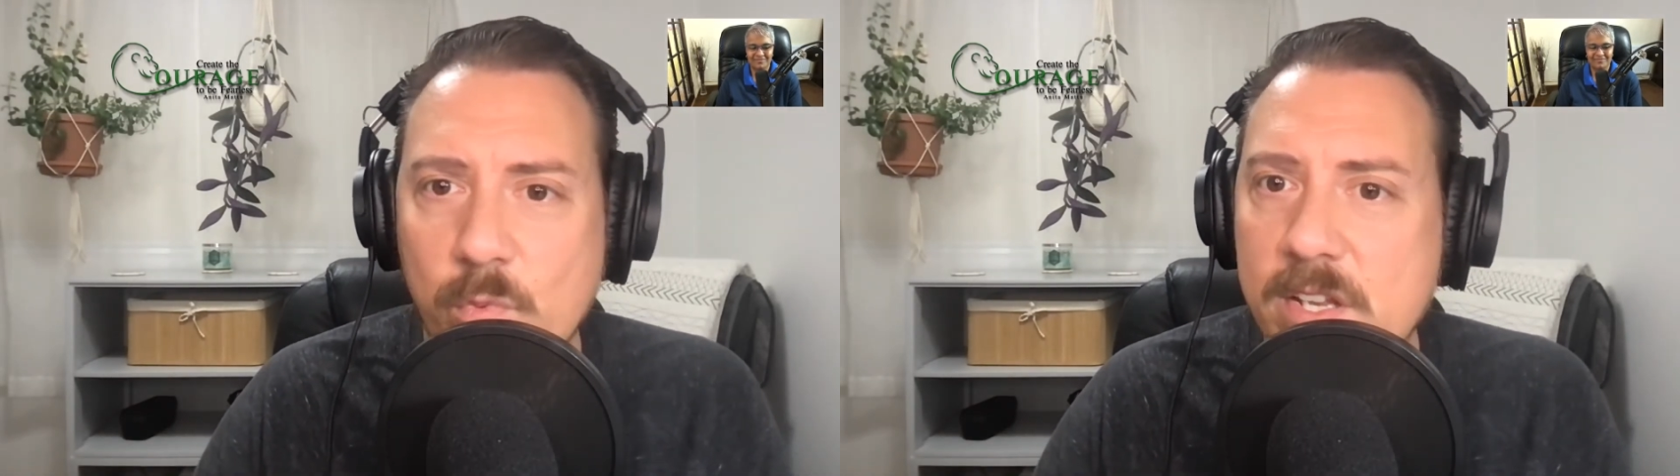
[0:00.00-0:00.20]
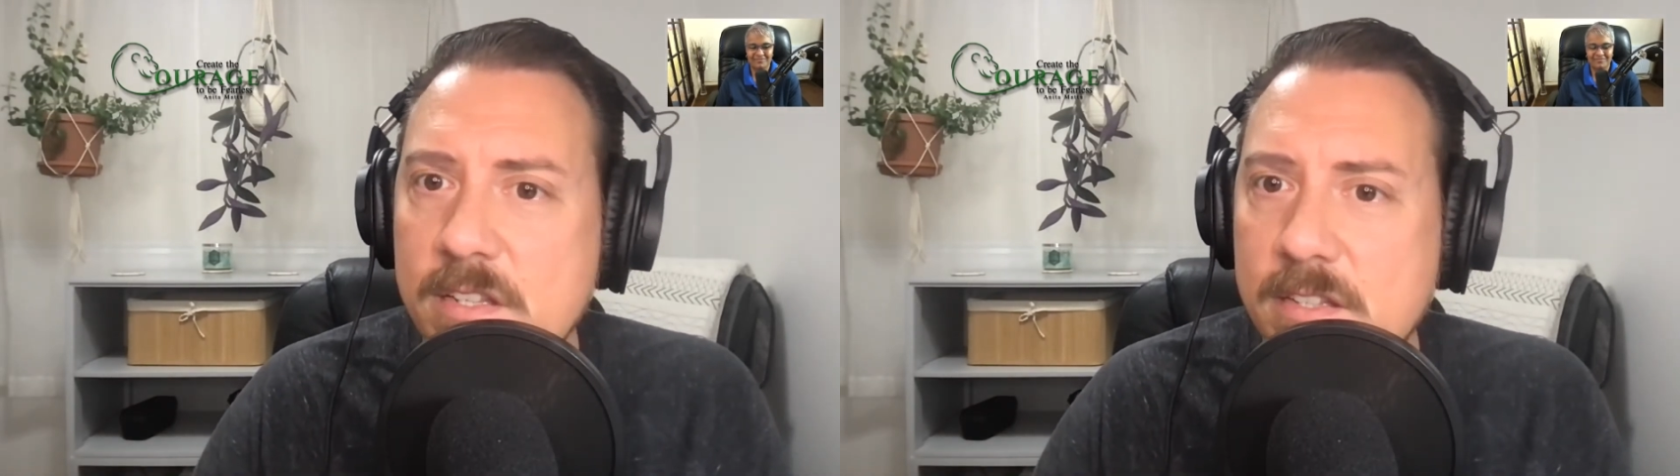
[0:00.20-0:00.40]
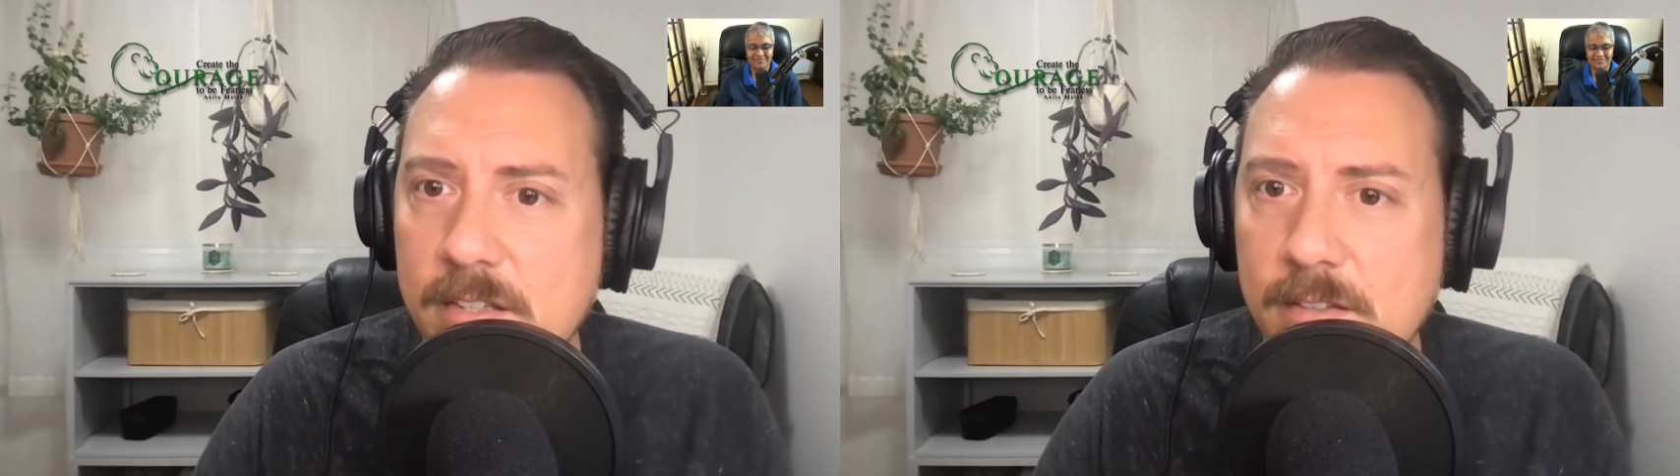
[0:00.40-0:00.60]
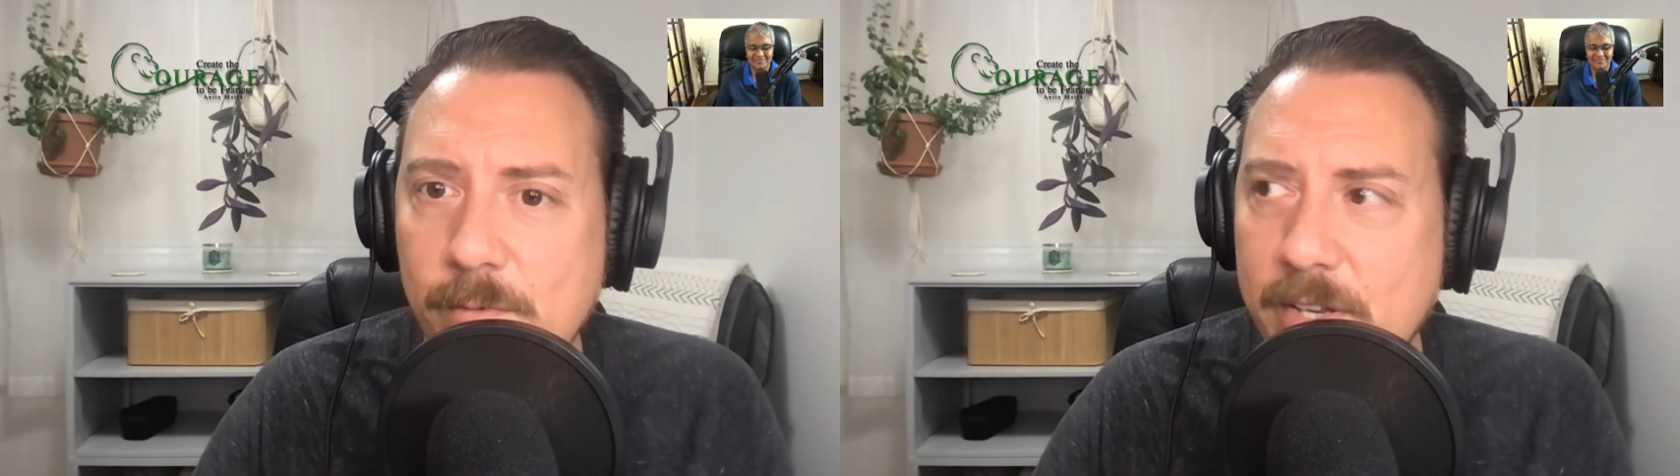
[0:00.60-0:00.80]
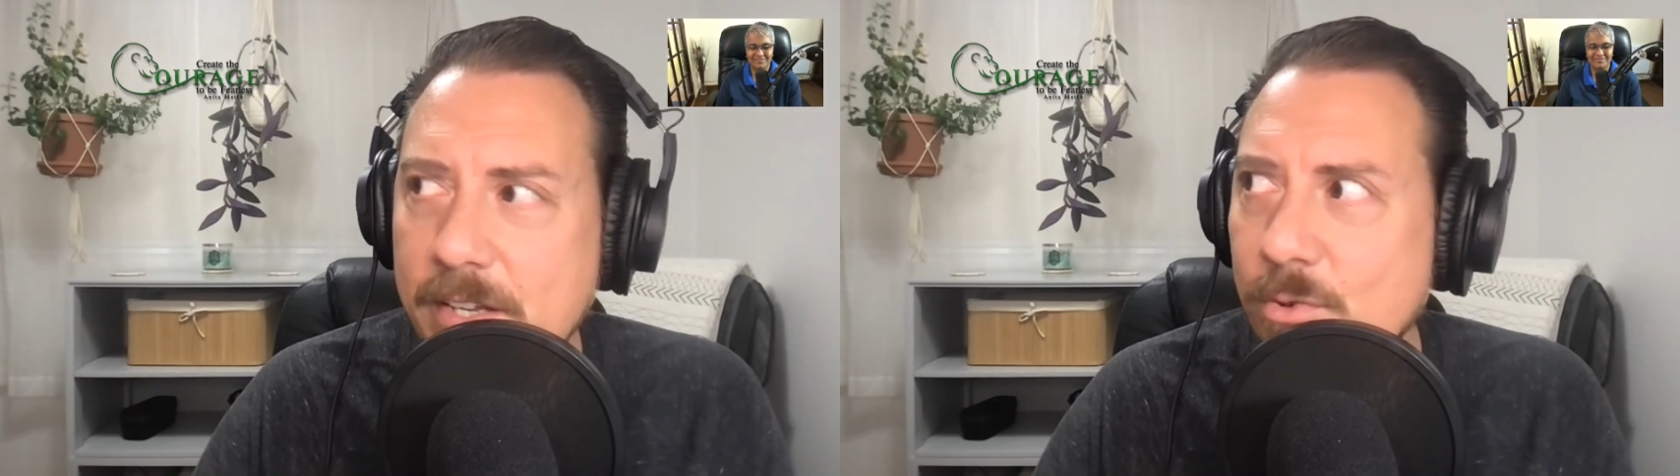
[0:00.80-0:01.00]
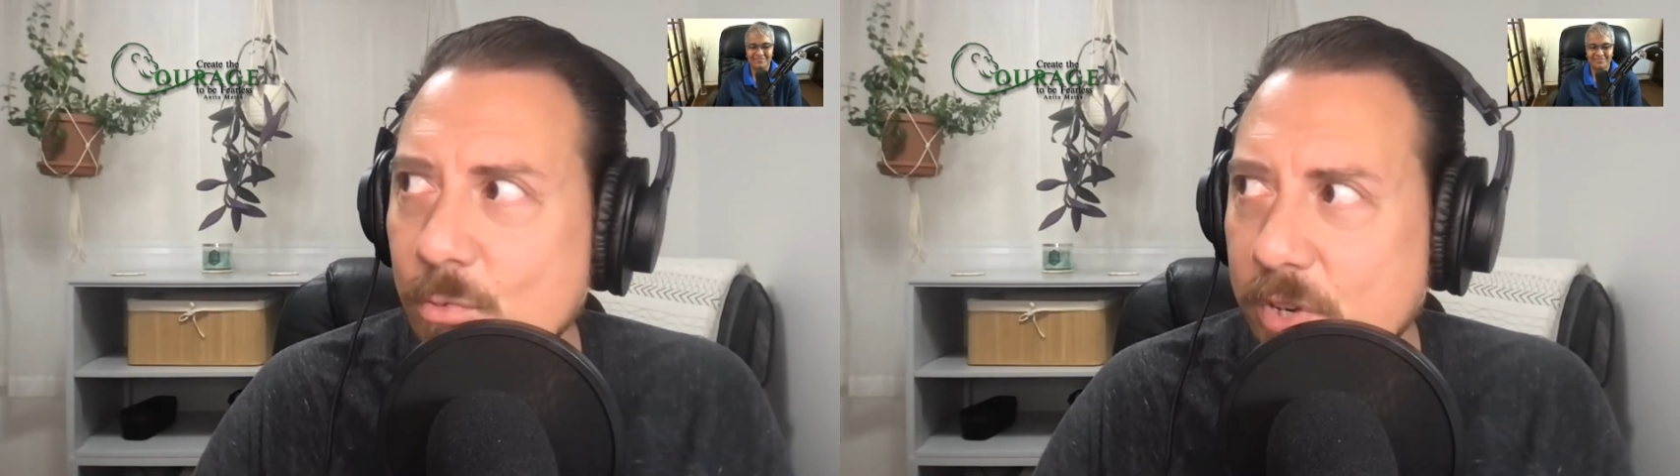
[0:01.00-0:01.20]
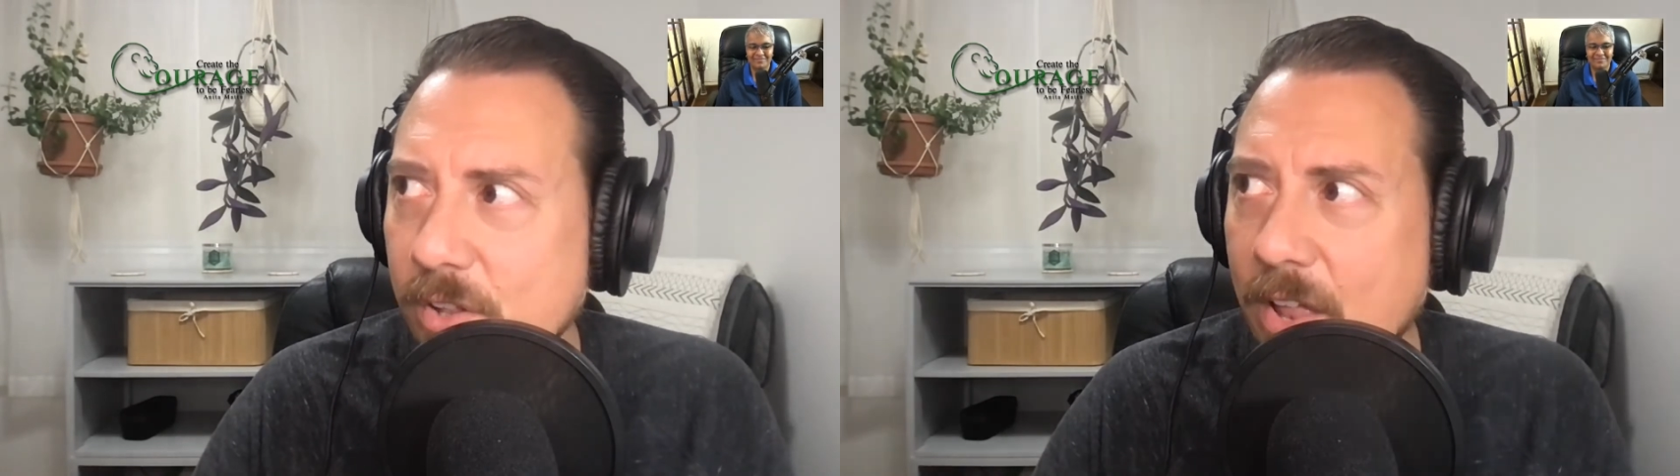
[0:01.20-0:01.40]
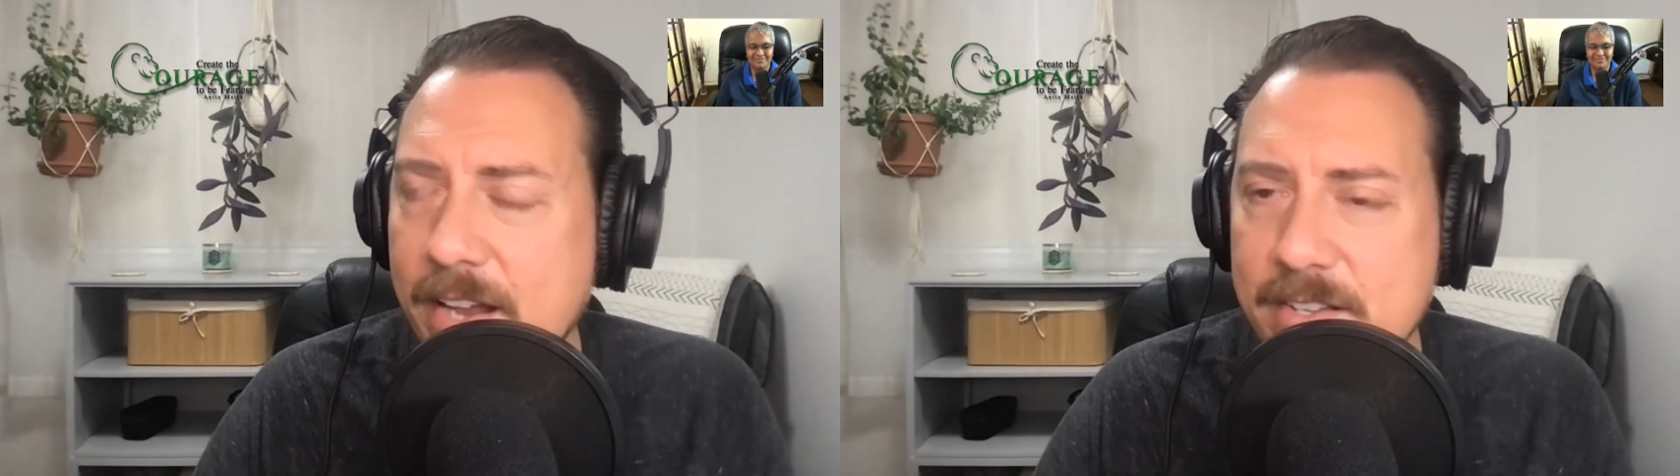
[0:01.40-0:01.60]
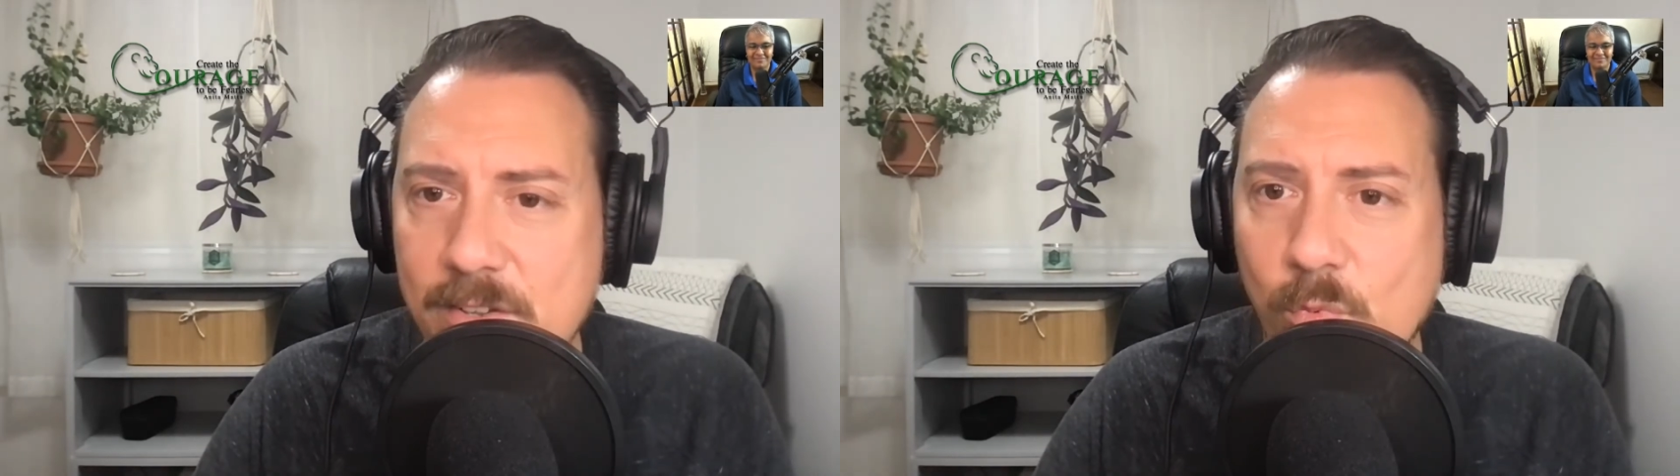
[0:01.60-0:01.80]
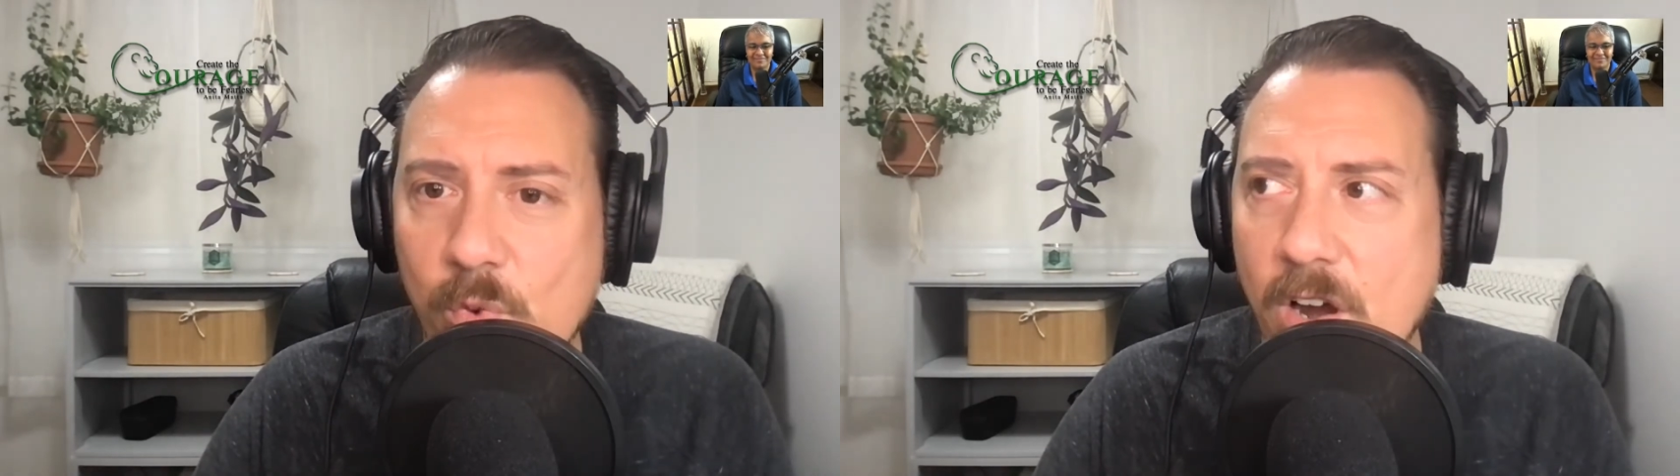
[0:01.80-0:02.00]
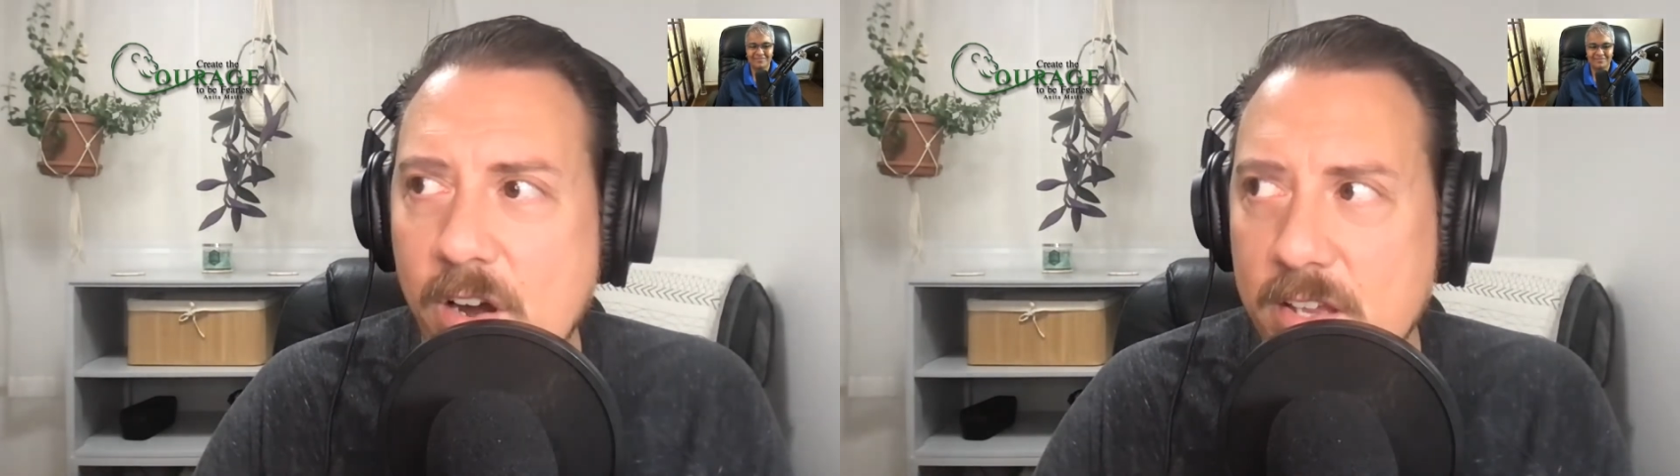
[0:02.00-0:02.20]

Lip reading: we need to realize that we are